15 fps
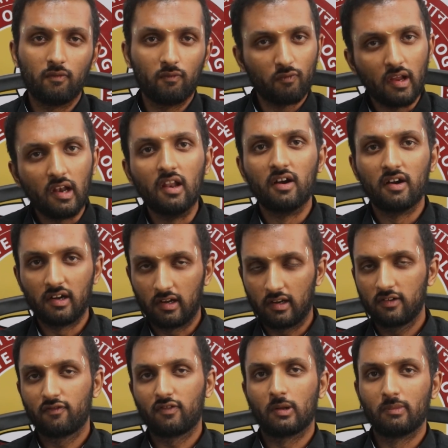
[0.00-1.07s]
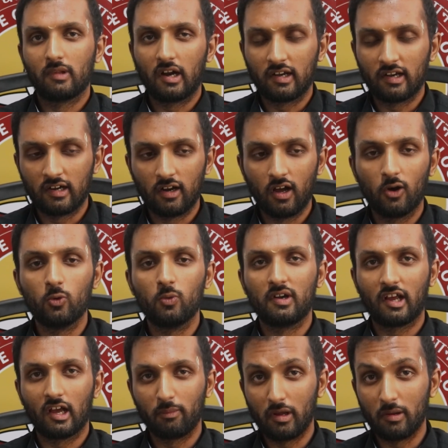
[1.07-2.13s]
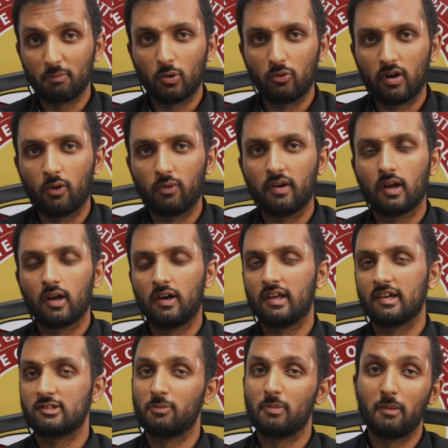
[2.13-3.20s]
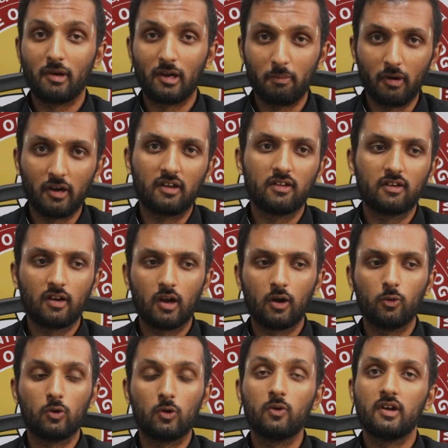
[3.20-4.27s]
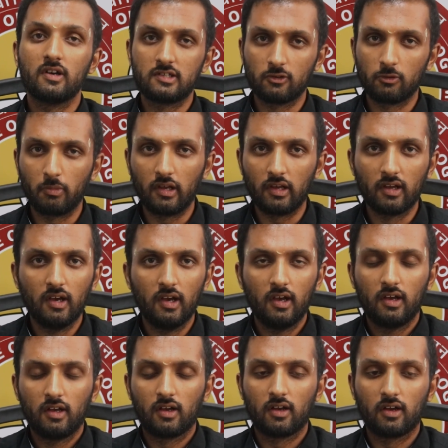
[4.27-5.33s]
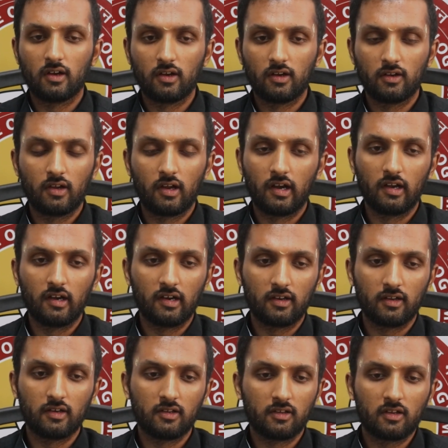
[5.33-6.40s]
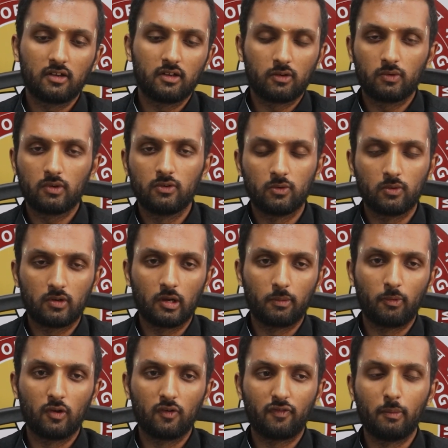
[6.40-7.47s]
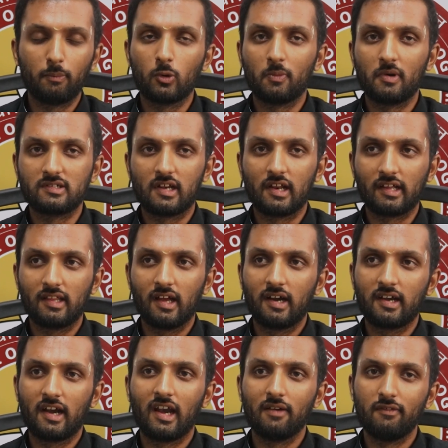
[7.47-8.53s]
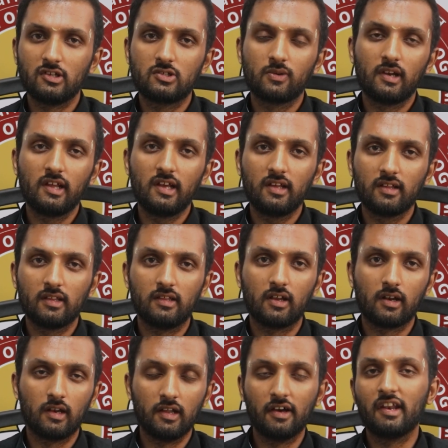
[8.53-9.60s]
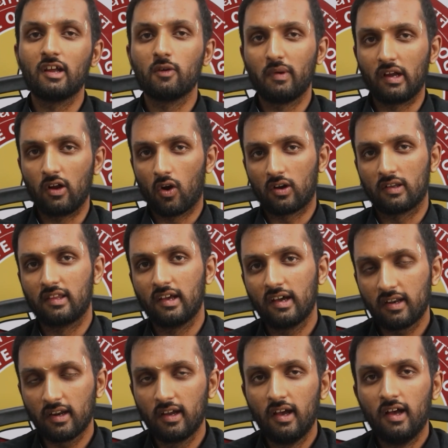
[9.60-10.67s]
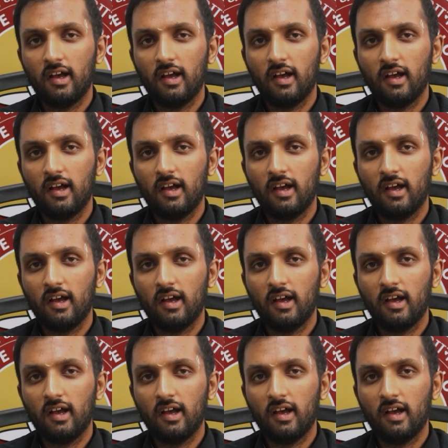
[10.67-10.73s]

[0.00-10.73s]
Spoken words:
We learned from that and how it can be improved, how it has to be made better, how good it should be, and a couple of improvements like that. And eventually, the learning we got there